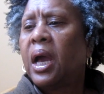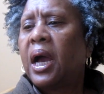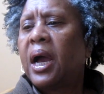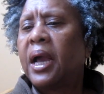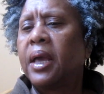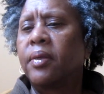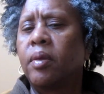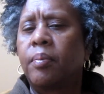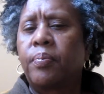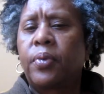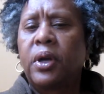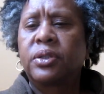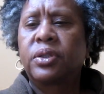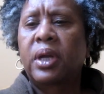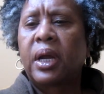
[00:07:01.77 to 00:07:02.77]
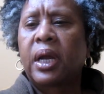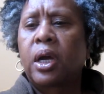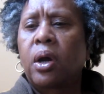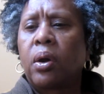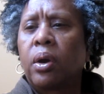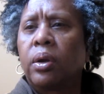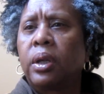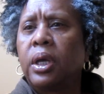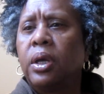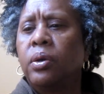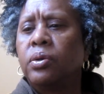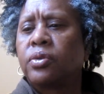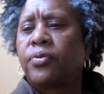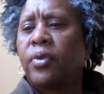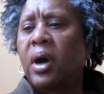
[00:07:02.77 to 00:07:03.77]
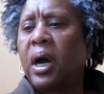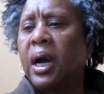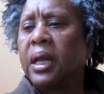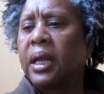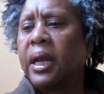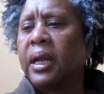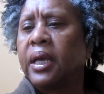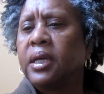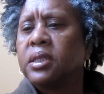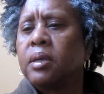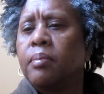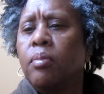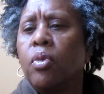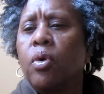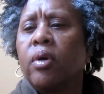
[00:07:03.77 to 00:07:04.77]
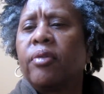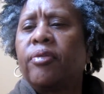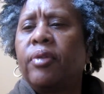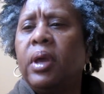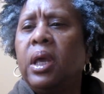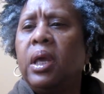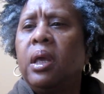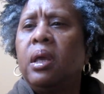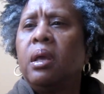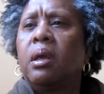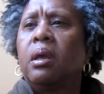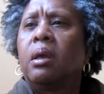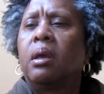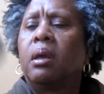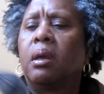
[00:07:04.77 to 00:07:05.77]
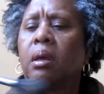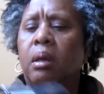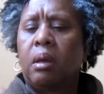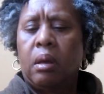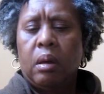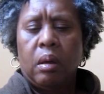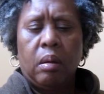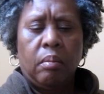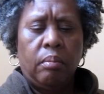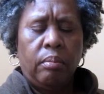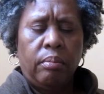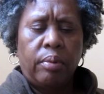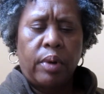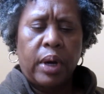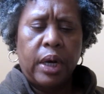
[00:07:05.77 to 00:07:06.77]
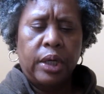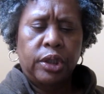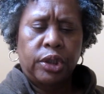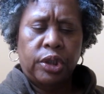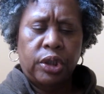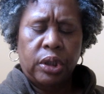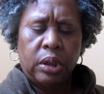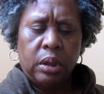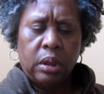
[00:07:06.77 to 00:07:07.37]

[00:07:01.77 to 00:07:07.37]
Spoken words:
The brush that I currently use for highlighting is a Morphe brush,